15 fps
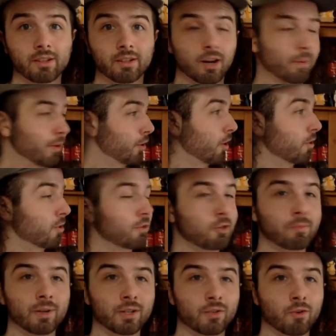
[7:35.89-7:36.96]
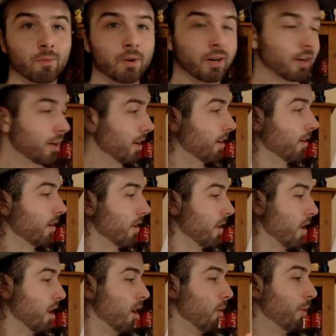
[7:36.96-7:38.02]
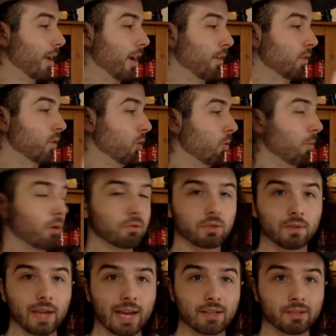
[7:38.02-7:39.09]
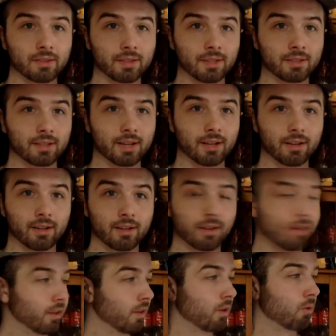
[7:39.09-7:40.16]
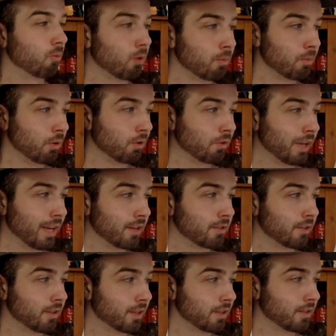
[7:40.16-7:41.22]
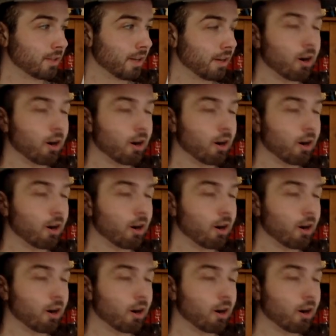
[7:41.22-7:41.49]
Are we charging too much for a burger here? We have 2 moles of gas on this side, 1 mole of gas on this side.